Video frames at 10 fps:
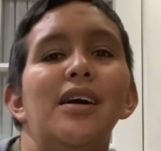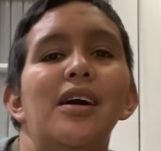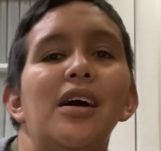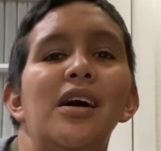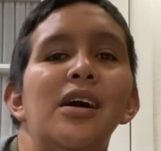
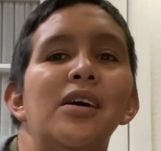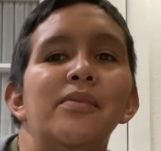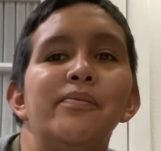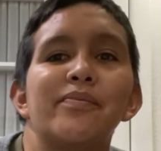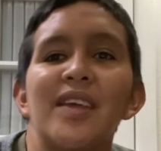
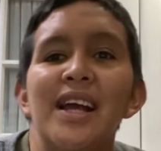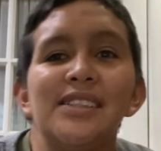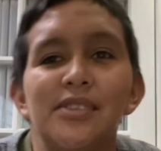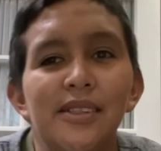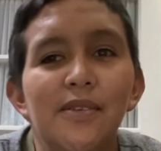And
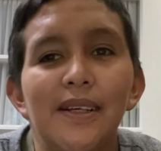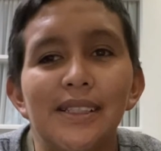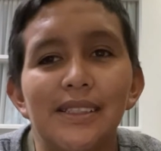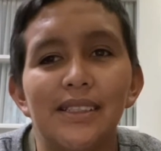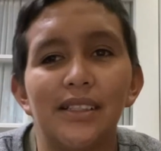so
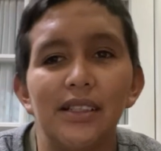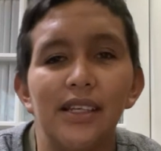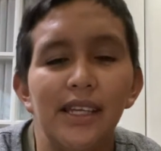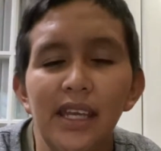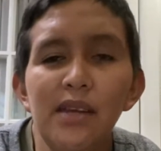anyways,
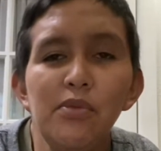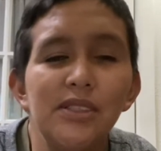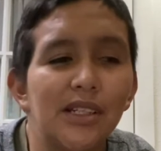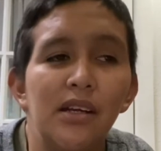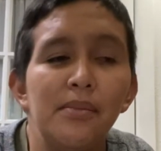he was
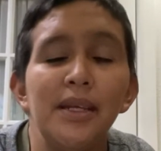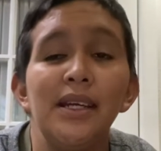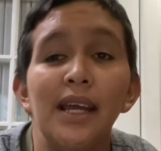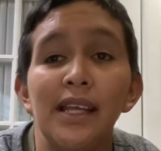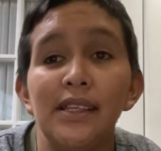coming,
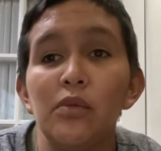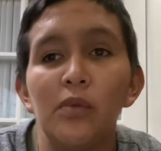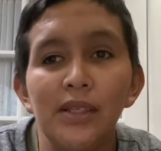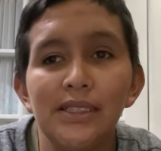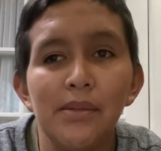and then
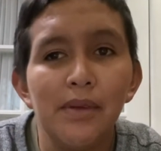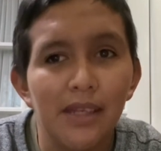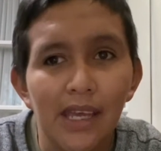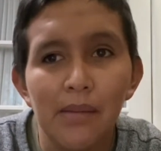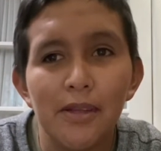one time he
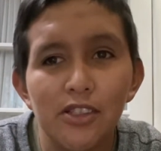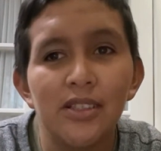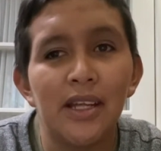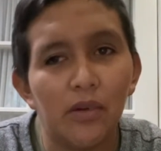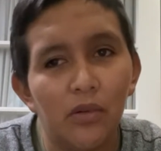came
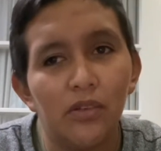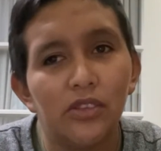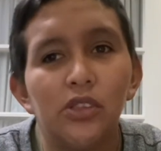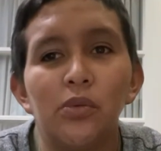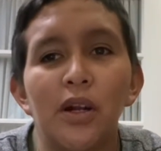
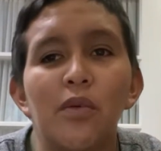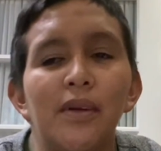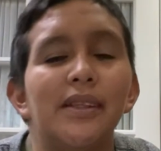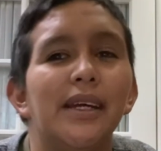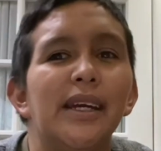to work
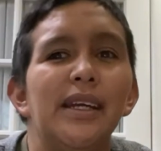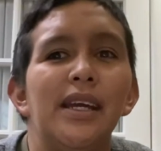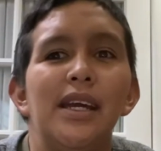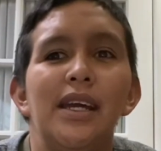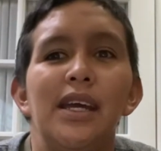one day,
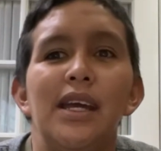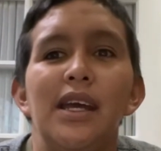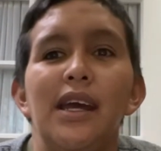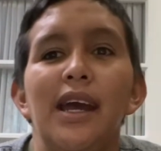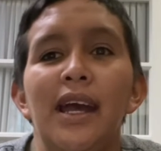
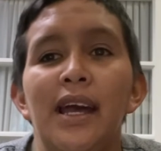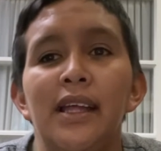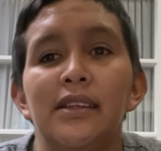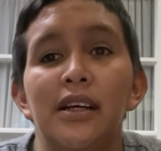and